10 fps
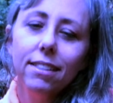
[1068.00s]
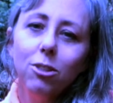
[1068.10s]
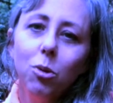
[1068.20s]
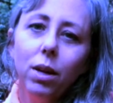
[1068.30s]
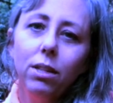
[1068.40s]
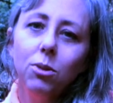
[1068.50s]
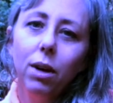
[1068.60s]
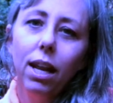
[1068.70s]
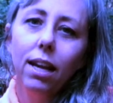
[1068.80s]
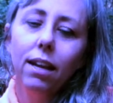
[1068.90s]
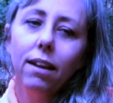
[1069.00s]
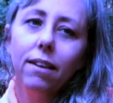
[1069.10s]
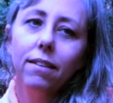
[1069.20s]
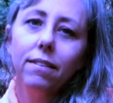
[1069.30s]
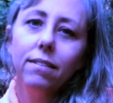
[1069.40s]
2020.
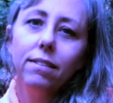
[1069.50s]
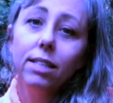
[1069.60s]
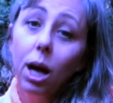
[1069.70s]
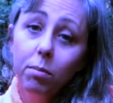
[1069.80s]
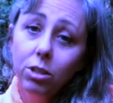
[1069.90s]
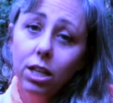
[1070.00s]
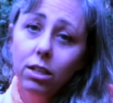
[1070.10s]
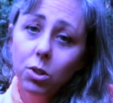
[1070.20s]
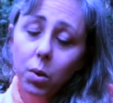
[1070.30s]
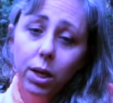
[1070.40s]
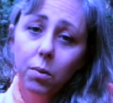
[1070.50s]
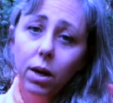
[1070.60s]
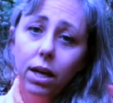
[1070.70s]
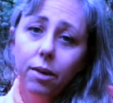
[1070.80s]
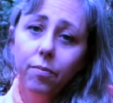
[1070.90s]
Stop Agenda
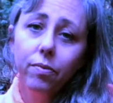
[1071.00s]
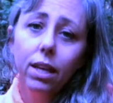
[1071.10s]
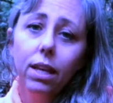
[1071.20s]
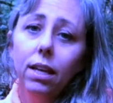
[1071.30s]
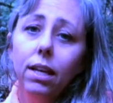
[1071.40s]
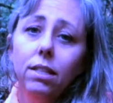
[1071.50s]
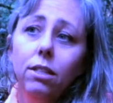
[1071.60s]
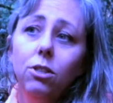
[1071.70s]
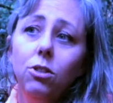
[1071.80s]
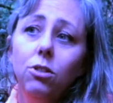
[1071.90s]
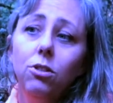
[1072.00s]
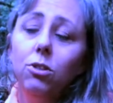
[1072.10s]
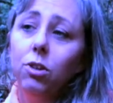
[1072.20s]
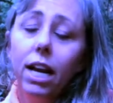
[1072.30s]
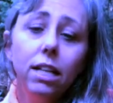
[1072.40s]
21. It's a
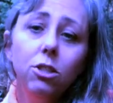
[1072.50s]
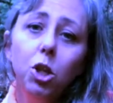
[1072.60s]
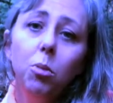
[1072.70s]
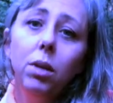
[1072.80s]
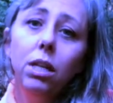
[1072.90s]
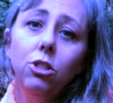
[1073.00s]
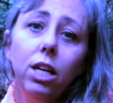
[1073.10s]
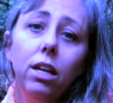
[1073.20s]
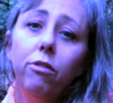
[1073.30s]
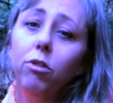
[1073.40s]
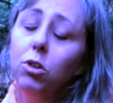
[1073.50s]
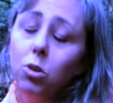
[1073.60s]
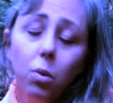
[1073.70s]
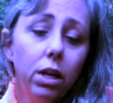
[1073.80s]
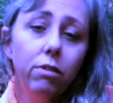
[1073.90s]
transhuman agenda for the
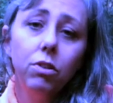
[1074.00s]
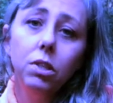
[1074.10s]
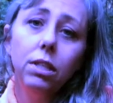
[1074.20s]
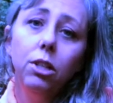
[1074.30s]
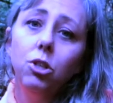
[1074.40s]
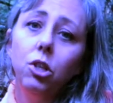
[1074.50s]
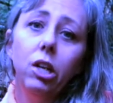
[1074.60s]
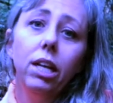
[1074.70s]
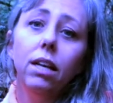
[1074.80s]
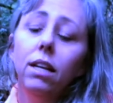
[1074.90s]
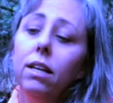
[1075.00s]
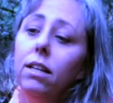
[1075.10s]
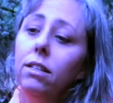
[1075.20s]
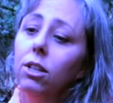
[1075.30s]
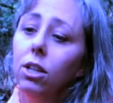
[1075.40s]
21st century
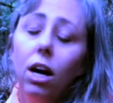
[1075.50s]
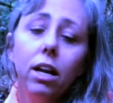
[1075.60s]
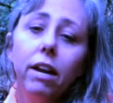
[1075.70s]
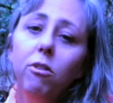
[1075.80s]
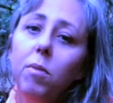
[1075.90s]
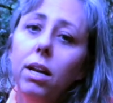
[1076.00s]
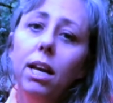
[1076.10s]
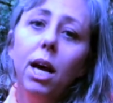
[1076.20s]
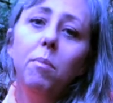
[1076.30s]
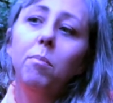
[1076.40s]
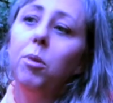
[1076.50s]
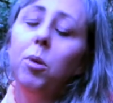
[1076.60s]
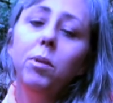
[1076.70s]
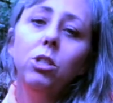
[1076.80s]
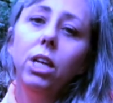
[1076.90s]
to lock everybody up, put
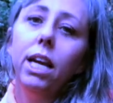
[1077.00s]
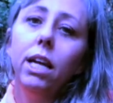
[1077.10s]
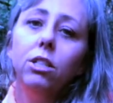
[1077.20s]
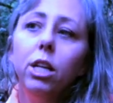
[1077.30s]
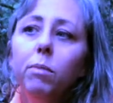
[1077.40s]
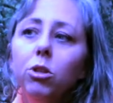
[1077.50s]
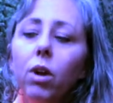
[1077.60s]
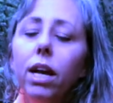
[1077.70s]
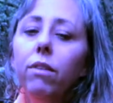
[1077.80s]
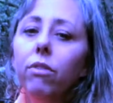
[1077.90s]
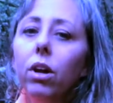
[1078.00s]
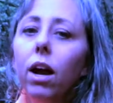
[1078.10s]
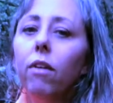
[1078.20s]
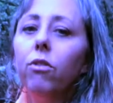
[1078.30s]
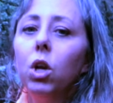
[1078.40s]
them in chains. They've been trying to figure
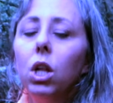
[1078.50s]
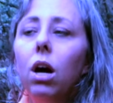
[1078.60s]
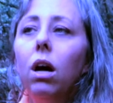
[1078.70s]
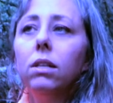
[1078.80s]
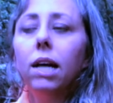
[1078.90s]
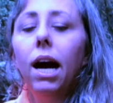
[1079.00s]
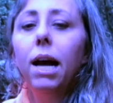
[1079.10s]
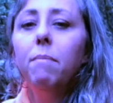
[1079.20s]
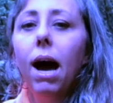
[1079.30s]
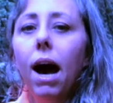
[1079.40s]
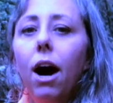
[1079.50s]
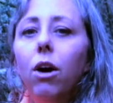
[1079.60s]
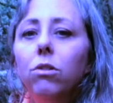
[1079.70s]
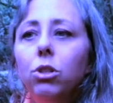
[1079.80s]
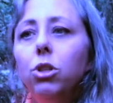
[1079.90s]
out for a long time
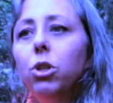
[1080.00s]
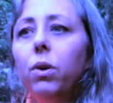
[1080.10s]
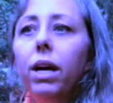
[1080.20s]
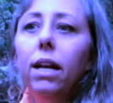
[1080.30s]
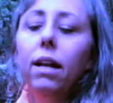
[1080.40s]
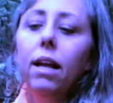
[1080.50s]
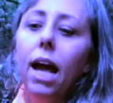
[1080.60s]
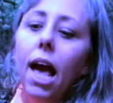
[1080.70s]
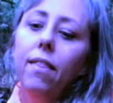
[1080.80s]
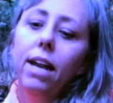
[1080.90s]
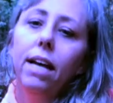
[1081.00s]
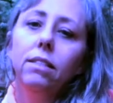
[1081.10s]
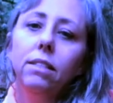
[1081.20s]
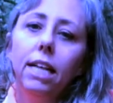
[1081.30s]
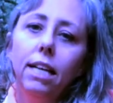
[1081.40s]
how to do it. And then as
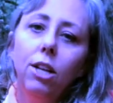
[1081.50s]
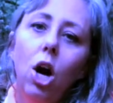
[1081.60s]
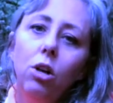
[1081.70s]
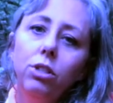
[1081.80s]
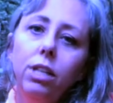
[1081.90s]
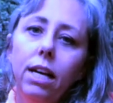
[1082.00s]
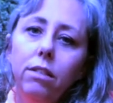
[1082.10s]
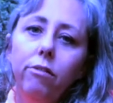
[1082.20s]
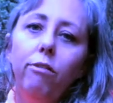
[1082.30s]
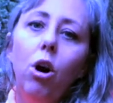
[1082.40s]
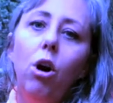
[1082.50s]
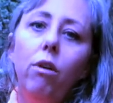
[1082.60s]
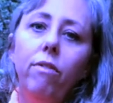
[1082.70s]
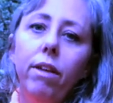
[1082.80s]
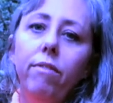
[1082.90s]
the technology has
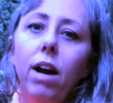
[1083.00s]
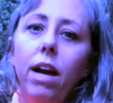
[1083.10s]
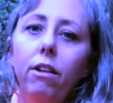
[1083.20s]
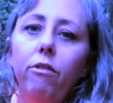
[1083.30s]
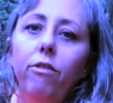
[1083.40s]
evolved, they've kind of,